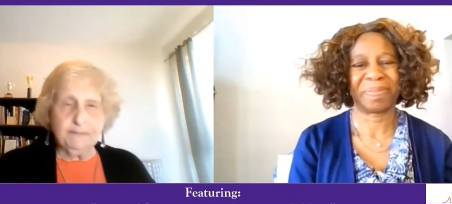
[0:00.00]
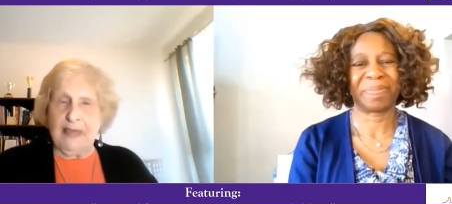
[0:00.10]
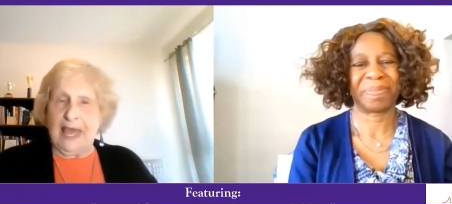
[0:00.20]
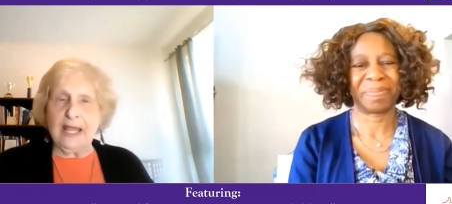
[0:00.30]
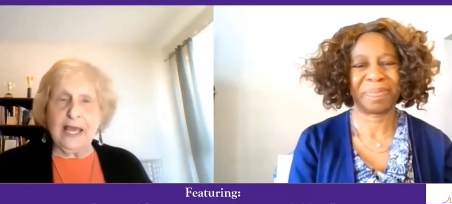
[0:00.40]

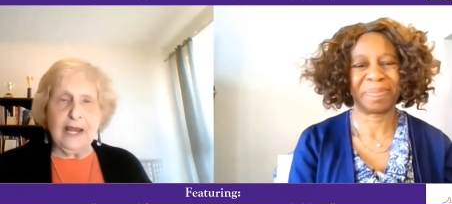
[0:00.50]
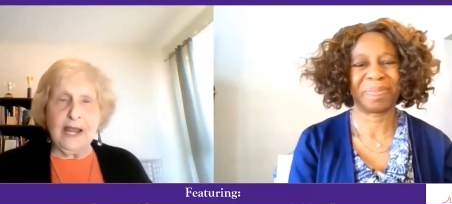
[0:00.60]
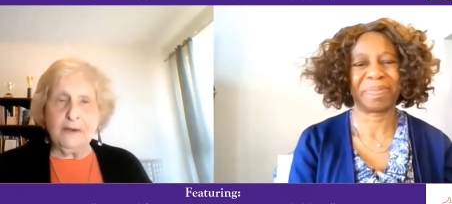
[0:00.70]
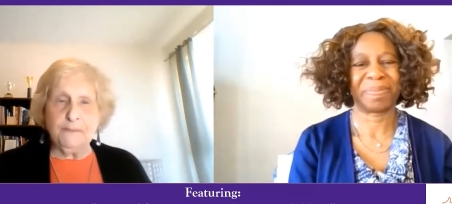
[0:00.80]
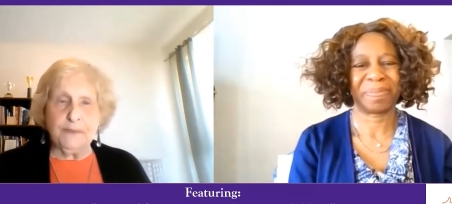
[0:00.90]
Speaker 1: back on
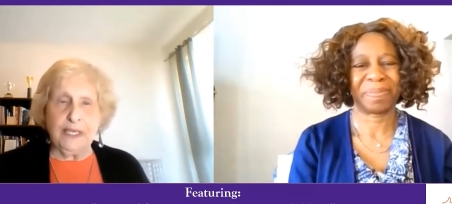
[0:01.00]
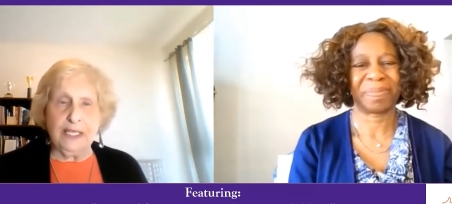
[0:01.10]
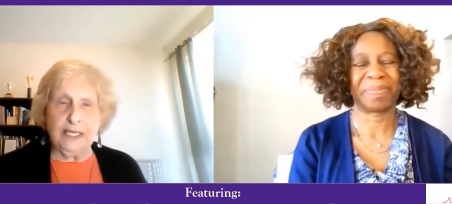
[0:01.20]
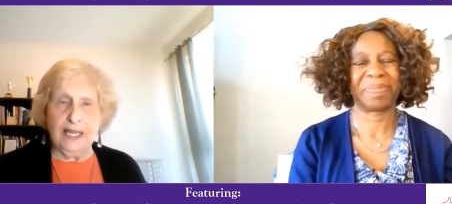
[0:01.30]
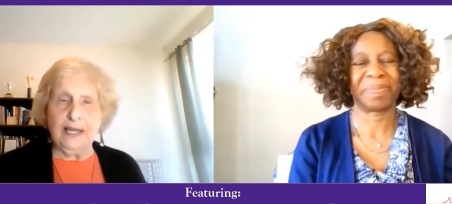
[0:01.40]
our
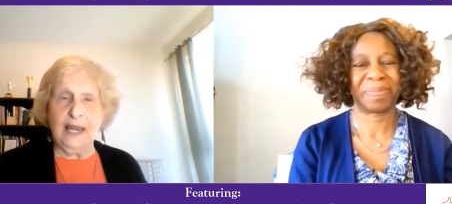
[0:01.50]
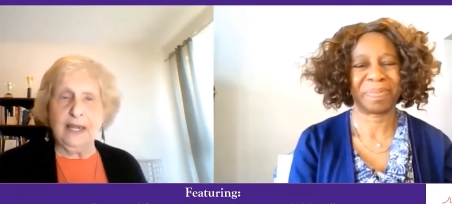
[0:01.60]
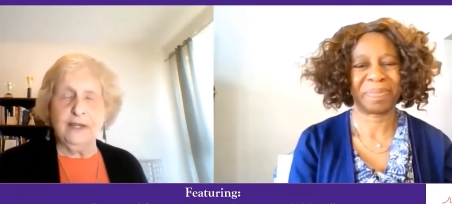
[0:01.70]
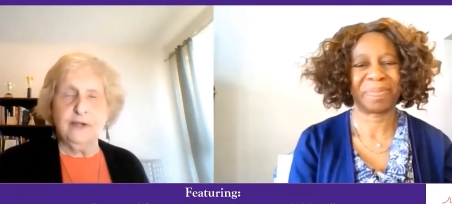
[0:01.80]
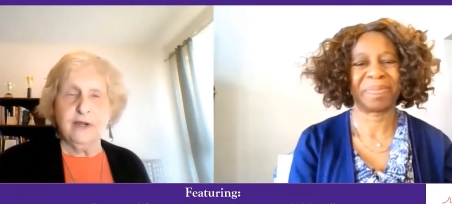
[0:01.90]
feet and
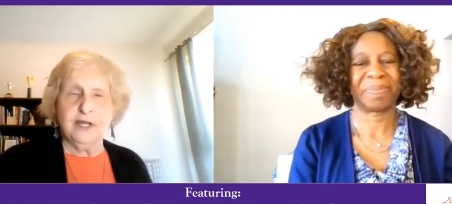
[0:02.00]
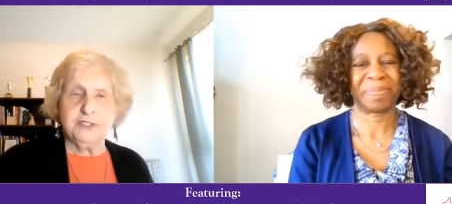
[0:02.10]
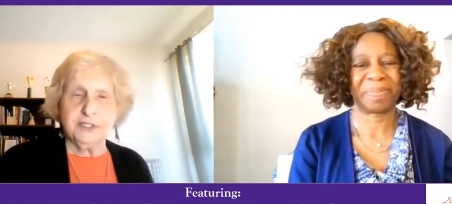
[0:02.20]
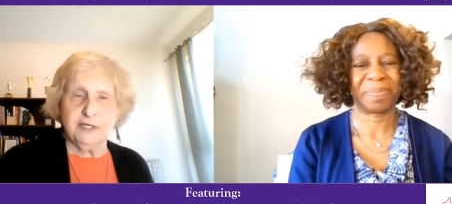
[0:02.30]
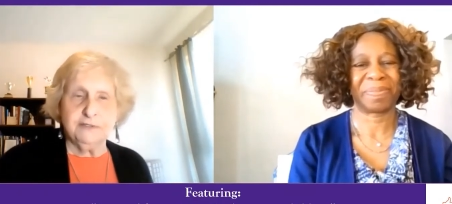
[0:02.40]

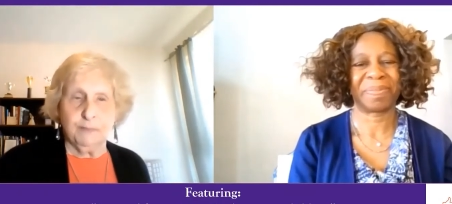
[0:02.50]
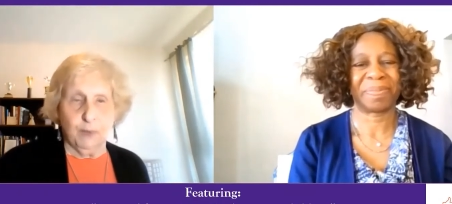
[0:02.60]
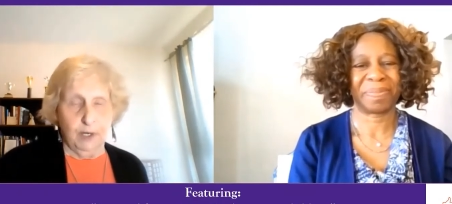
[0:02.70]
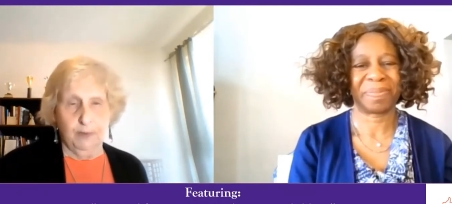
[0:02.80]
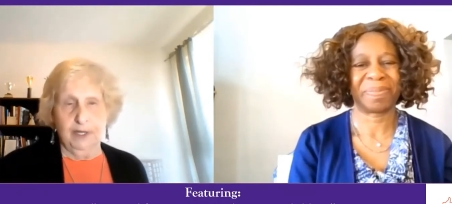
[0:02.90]
nudge us
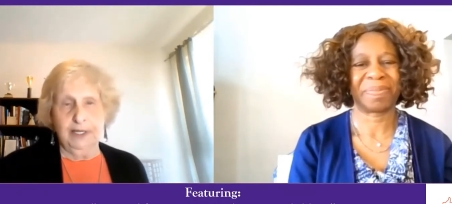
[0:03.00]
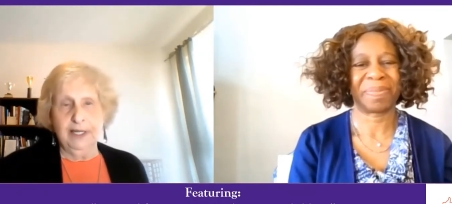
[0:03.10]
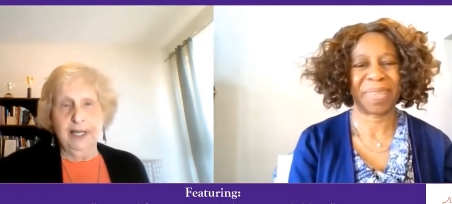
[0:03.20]
forward.